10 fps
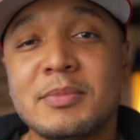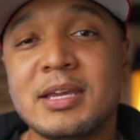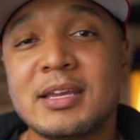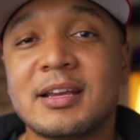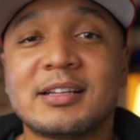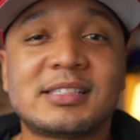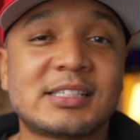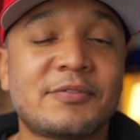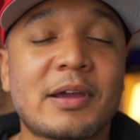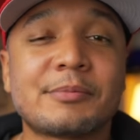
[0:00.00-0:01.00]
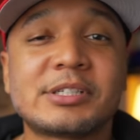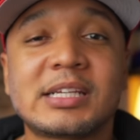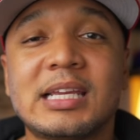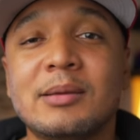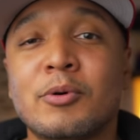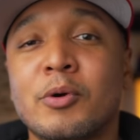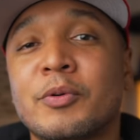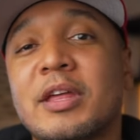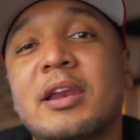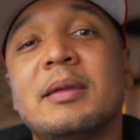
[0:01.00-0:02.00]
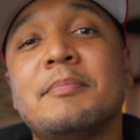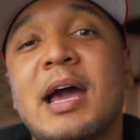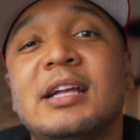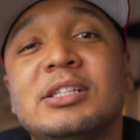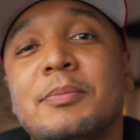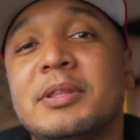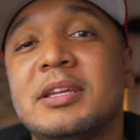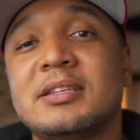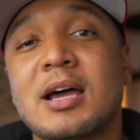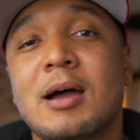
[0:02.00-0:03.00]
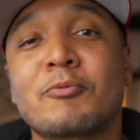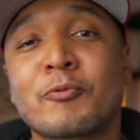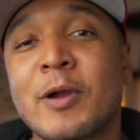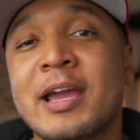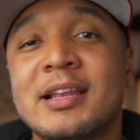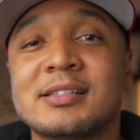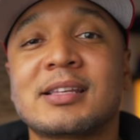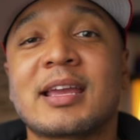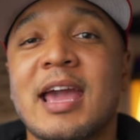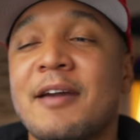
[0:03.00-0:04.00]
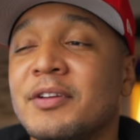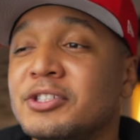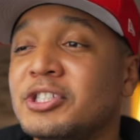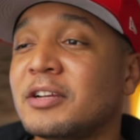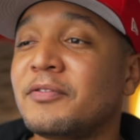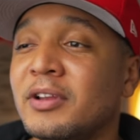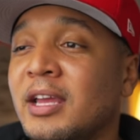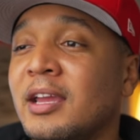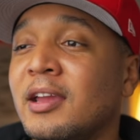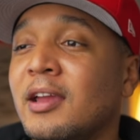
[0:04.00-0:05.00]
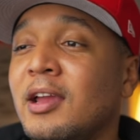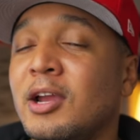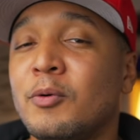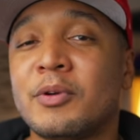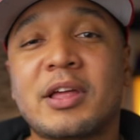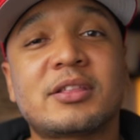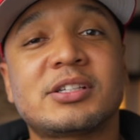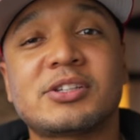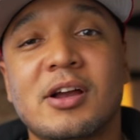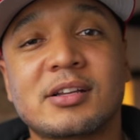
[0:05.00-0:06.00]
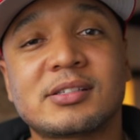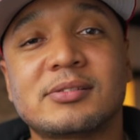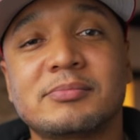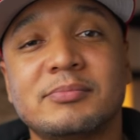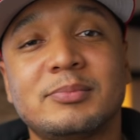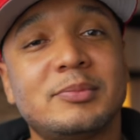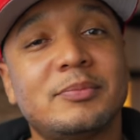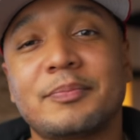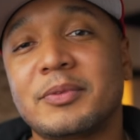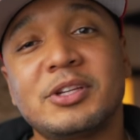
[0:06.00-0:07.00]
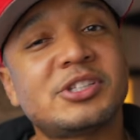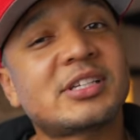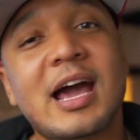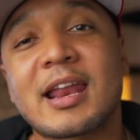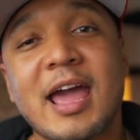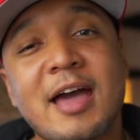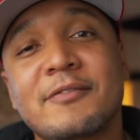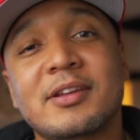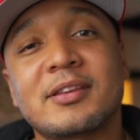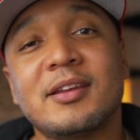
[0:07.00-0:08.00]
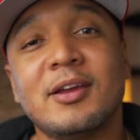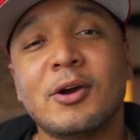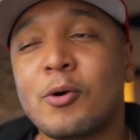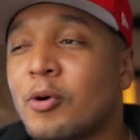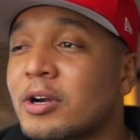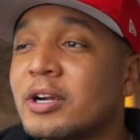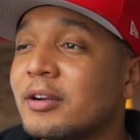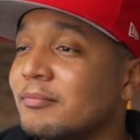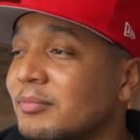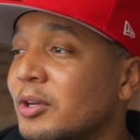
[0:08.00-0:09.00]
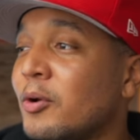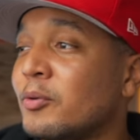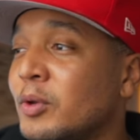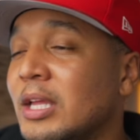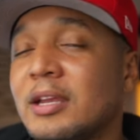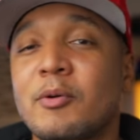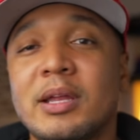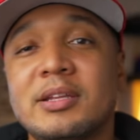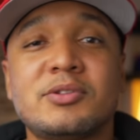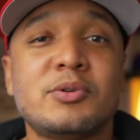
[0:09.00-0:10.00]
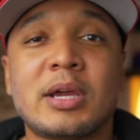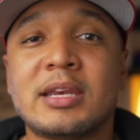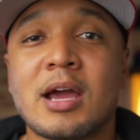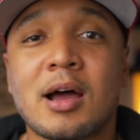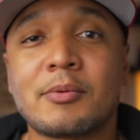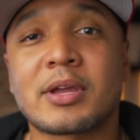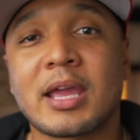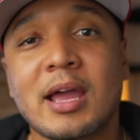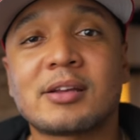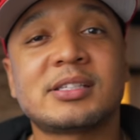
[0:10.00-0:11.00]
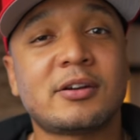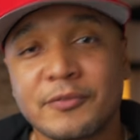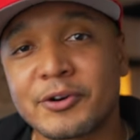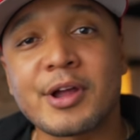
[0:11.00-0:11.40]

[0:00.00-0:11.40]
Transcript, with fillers: me, a 65% keyboard without a badge up at the top right is like having Chick-fil-A without the sauce. You just gotta have it or you know, you can equate it to a knob, okay? I'll settle for a